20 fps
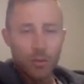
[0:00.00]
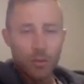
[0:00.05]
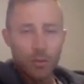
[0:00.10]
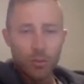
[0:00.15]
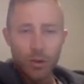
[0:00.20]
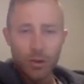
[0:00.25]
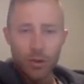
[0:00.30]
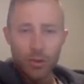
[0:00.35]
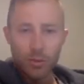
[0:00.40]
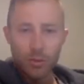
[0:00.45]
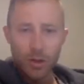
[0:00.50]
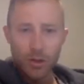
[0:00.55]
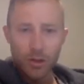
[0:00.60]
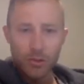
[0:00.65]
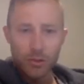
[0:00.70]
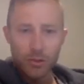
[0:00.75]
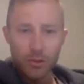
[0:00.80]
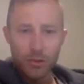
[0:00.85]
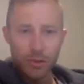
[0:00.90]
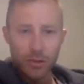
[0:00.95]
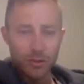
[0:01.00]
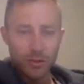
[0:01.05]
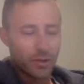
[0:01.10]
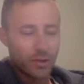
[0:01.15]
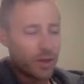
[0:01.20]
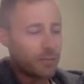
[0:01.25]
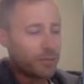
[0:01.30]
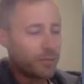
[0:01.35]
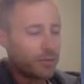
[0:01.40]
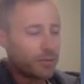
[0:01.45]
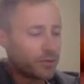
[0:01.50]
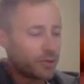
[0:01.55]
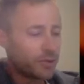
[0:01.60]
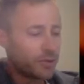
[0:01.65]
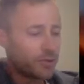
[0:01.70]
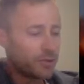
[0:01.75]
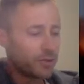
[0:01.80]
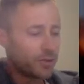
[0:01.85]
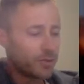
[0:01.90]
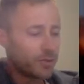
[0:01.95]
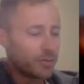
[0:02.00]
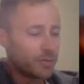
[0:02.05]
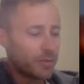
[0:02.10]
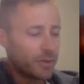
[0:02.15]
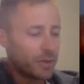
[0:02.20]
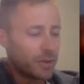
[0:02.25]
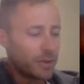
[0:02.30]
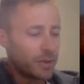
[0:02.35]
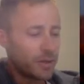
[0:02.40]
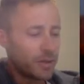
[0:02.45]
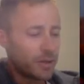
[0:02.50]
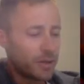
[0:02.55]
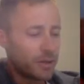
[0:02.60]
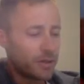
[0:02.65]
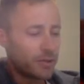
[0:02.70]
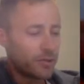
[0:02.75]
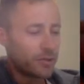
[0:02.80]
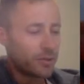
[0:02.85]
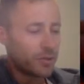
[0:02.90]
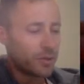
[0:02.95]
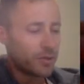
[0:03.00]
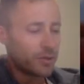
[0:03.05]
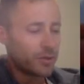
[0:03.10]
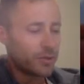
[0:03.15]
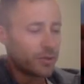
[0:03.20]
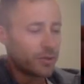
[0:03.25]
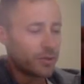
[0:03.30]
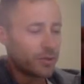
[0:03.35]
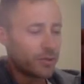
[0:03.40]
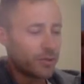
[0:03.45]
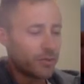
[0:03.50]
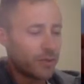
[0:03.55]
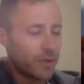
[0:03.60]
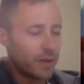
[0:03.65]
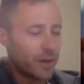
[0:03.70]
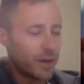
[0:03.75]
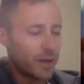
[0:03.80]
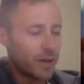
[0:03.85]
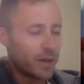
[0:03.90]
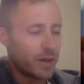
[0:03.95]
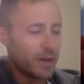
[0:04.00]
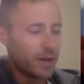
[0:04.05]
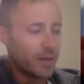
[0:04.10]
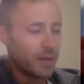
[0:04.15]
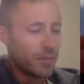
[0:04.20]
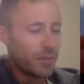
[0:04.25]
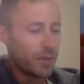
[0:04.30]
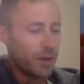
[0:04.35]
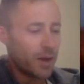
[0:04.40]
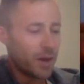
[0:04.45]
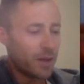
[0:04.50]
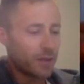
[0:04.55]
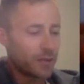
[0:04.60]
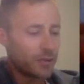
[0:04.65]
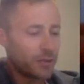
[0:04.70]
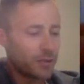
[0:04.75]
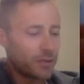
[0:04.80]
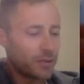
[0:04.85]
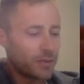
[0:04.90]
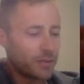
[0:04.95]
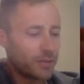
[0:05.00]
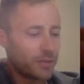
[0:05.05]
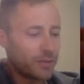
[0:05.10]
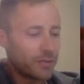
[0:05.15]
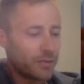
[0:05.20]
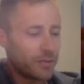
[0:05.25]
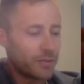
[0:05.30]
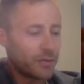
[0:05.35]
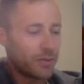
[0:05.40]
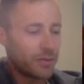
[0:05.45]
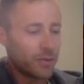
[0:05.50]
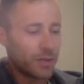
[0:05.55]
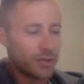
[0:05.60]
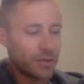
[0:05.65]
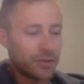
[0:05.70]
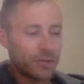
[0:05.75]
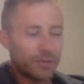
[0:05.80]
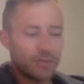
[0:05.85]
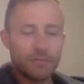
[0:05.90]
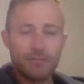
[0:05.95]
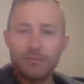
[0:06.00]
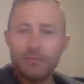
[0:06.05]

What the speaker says: What you want to do with this type of system is you want to define a positive direction,